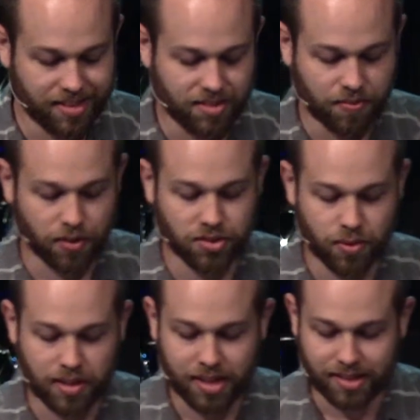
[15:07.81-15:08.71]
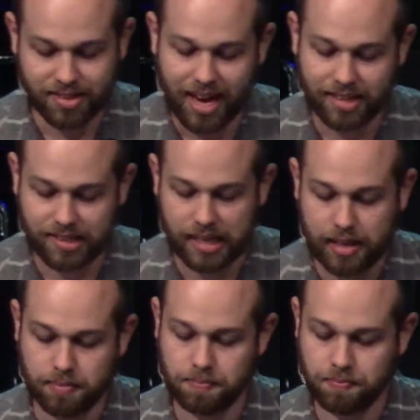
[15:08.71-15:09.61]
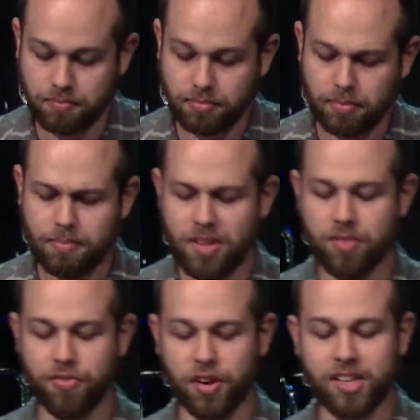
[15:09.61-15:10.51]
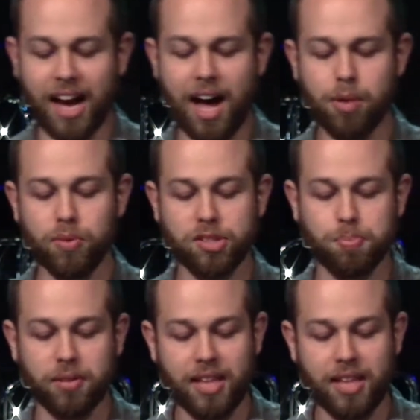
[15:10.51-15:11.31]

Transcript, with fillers: says in 1 Corinthians 19, "For God was